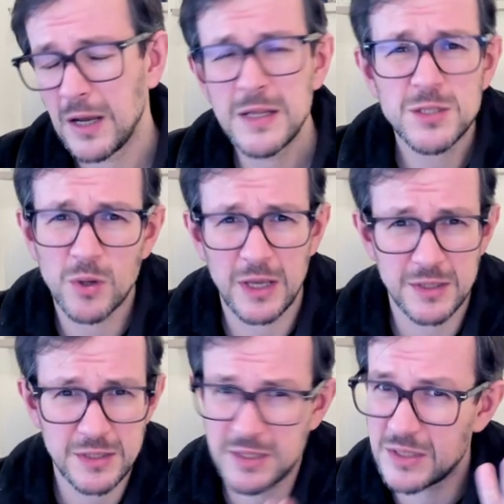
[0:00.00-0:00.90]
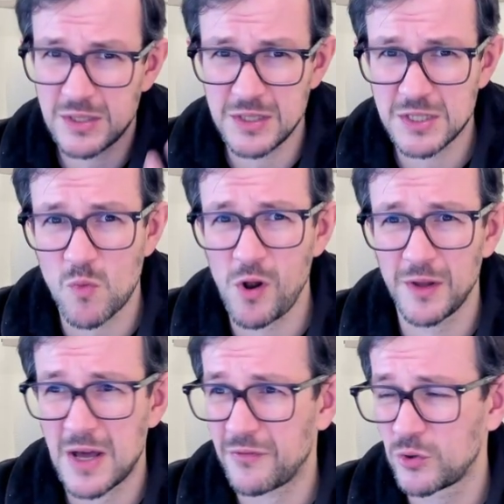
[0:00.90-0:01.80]
And it's okay. It's small
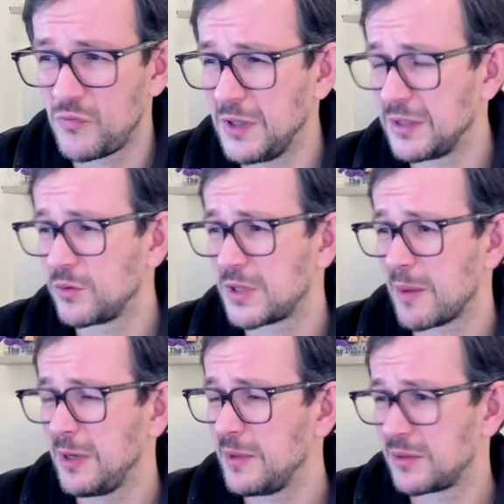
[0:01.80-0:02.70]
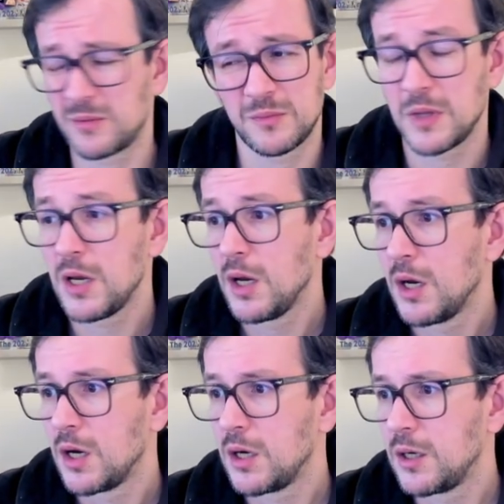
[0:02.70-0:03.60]
enough to fit into time limit.
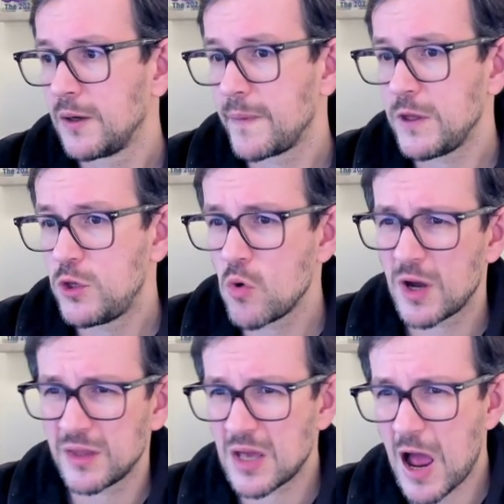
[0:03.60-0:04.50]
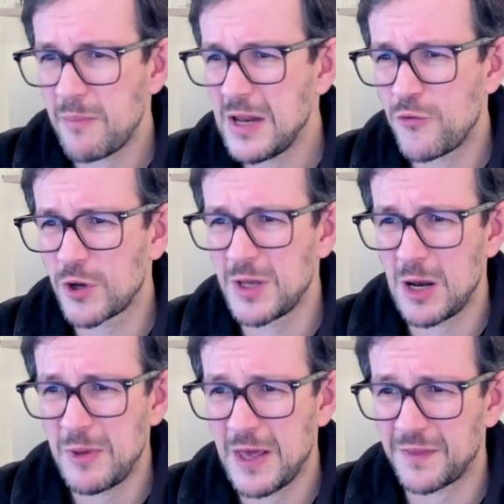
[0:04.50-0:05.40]
I believe you can
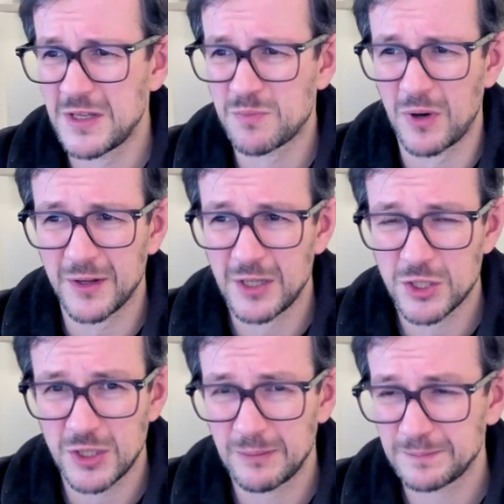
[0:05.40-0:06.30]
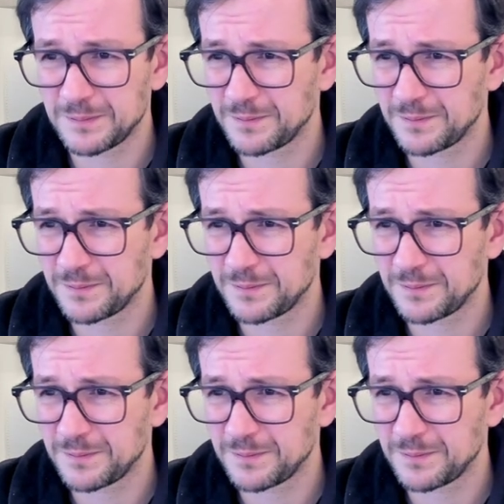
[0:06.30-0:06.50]
eliminate this part actually.